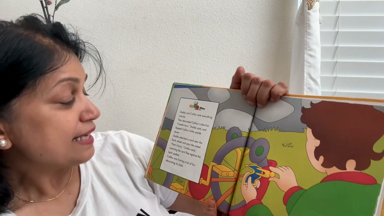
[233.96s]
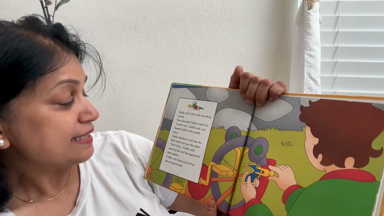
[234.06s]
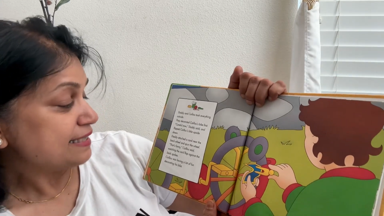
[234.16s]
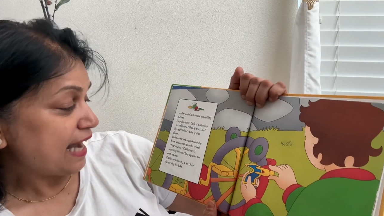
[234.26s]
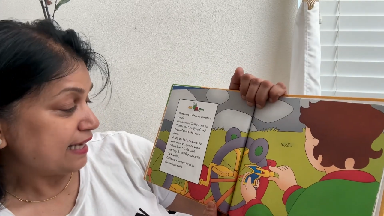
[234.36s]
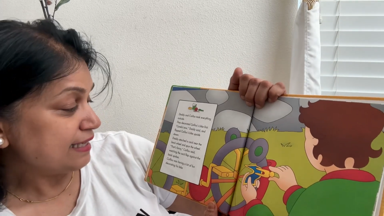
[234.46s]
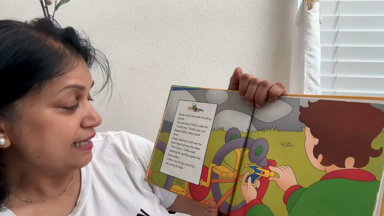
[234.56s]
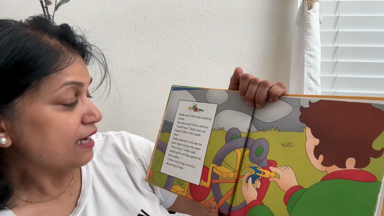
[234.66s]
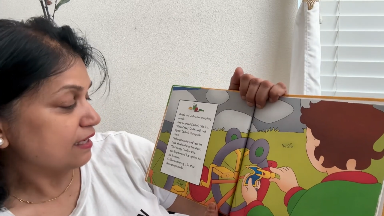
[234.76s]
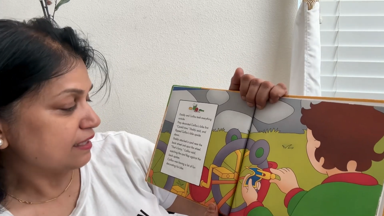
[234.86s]

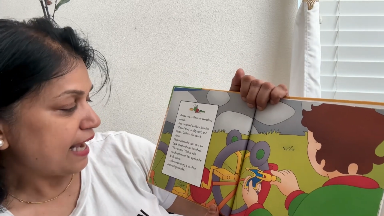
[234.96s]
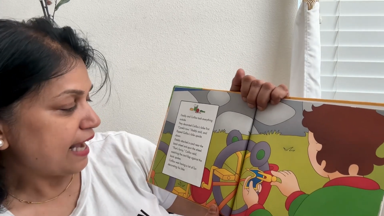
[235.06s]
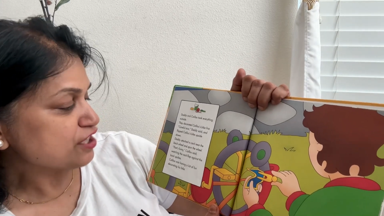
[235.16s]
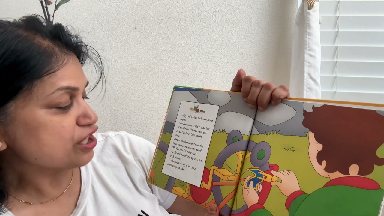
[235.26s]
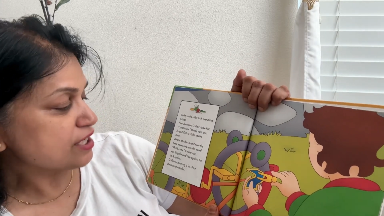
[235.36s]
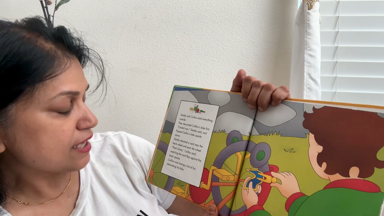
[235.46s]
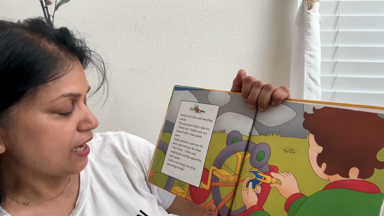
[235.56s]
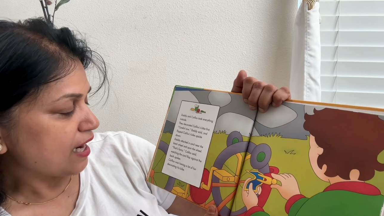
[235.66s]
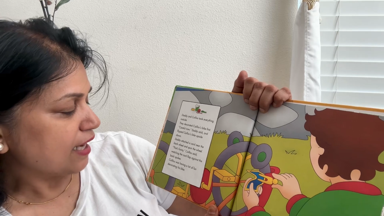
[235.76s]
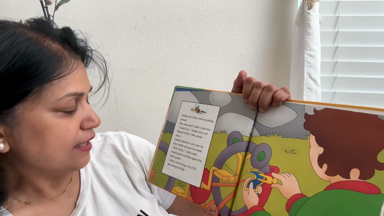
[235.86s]
Daddy attached a
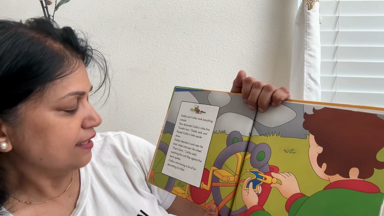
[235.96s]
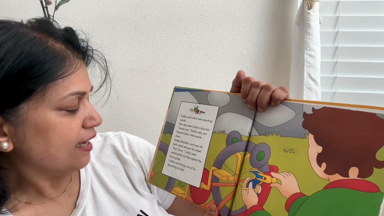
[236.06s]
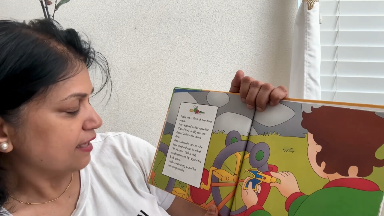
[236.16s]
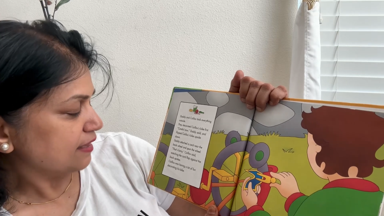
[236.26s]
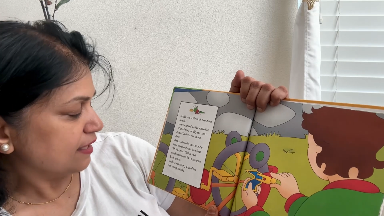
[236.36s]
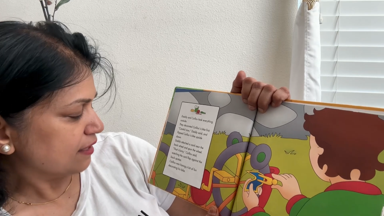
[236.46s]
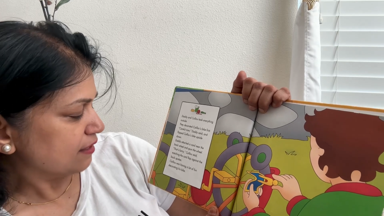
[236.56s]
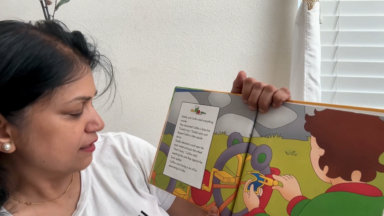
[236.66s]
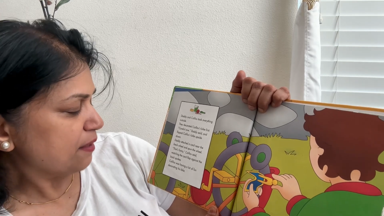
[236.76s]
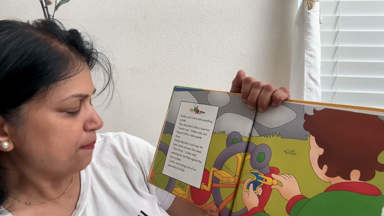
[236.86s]
card near
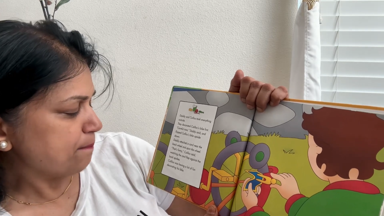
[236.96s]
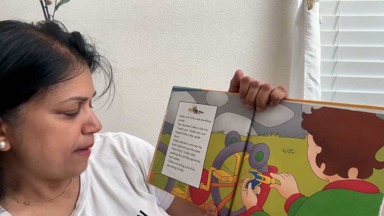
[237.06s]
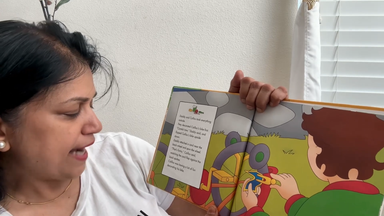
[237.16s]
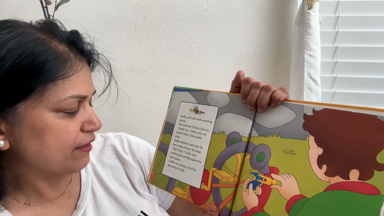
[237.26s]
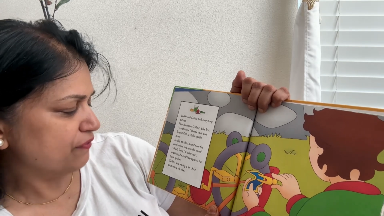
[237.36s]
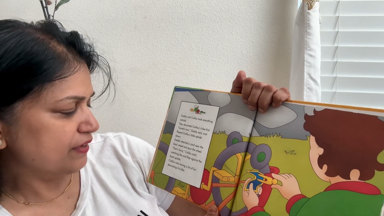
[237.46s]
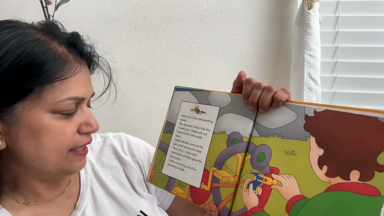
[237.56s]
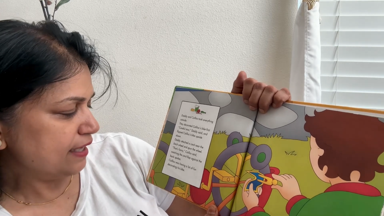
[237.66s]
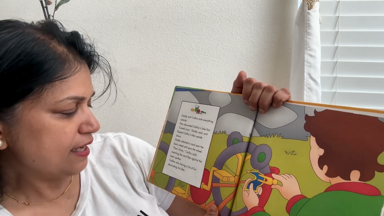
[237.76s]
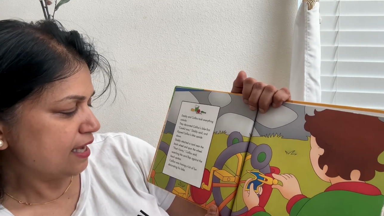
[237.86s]
the back
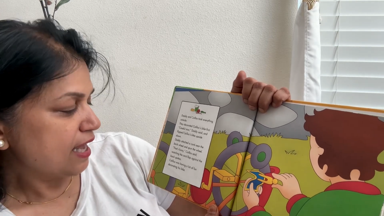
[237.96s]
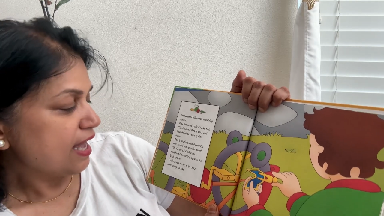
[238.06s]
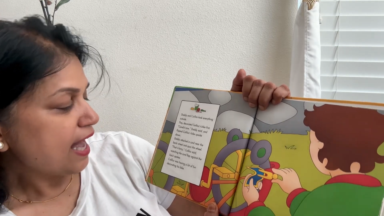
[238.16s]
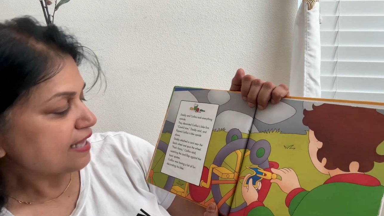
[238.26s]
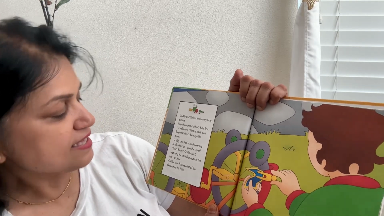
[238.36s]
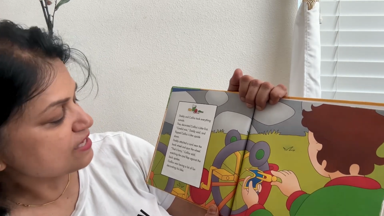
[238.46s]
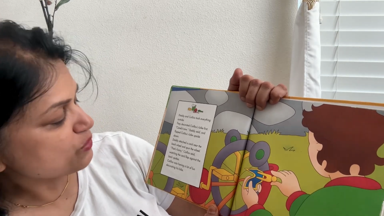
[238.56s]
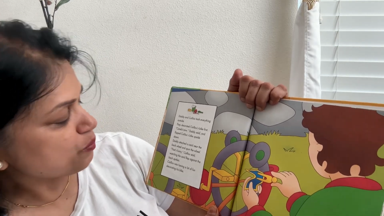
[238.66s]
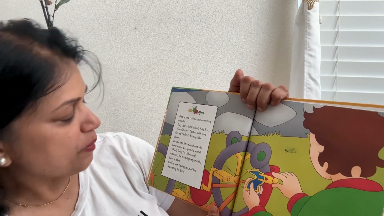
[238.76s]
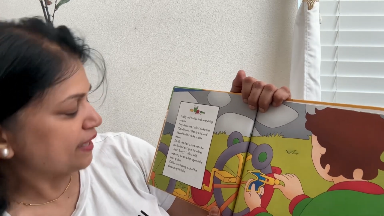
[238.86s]
wheel and
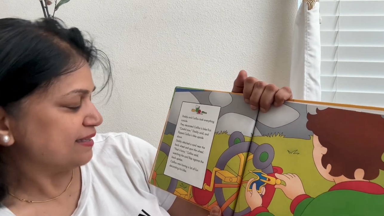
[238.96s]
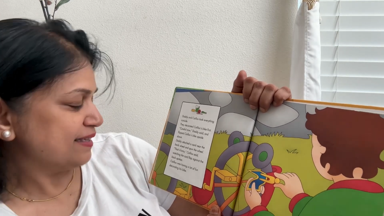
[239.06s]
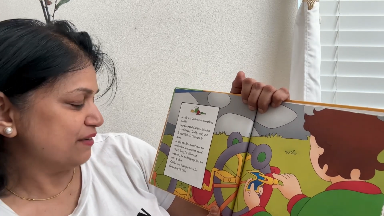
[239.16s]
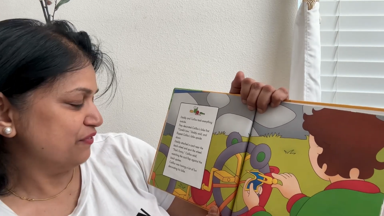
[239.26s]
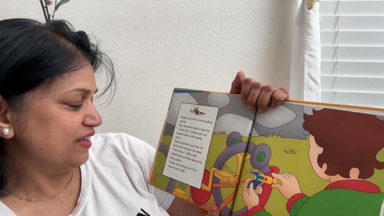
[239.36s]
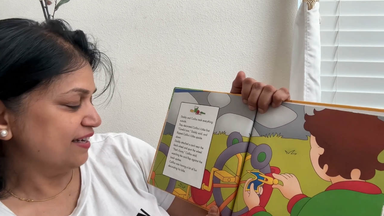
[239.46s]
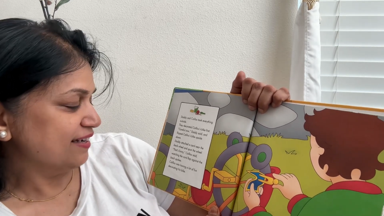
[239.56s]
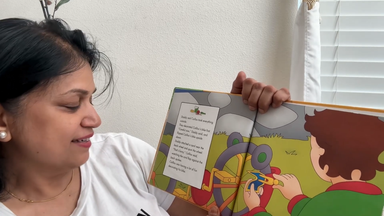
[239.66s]
spun the wheel.